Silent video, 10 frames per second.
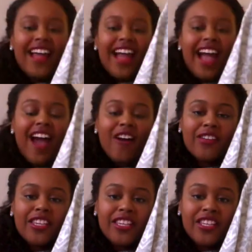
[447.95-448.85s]
How
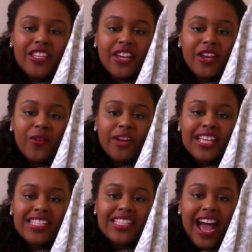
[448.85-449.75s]
cute
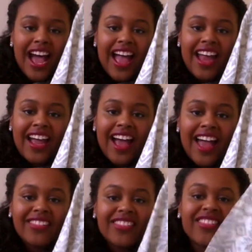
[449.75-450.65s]
is that?
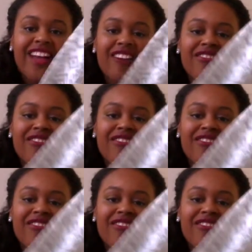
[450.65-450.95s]
I love